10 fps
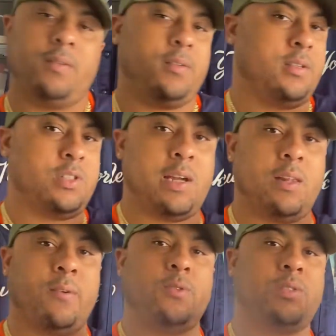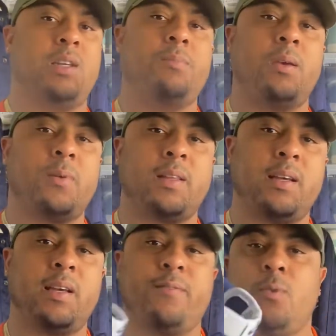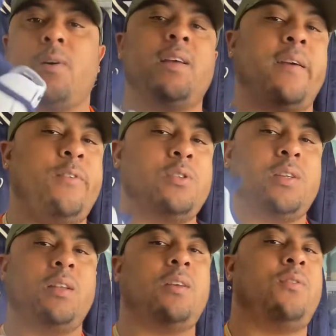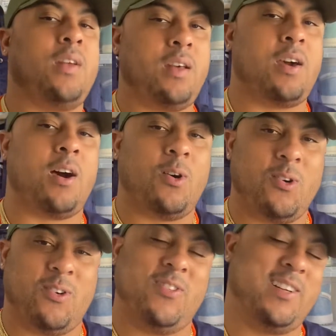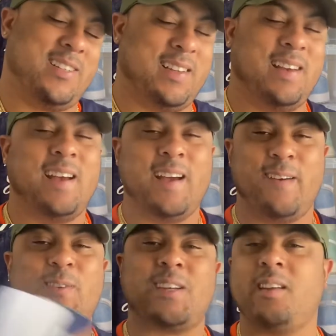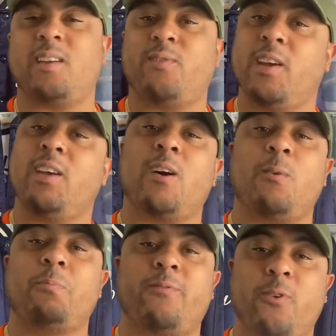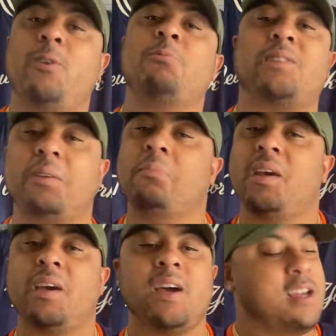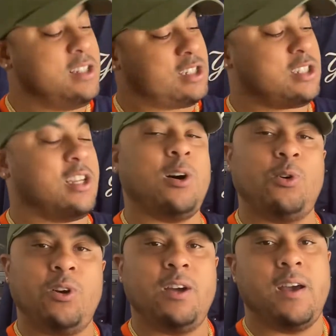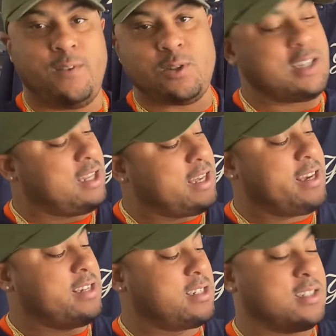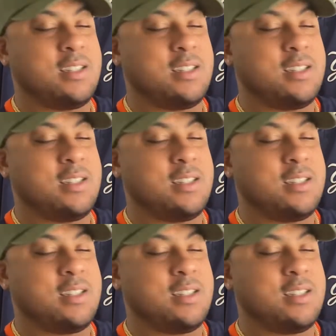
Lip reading: J-Lo, if you see me with if you see this video, if you see this video before you see me, just know, if you see these,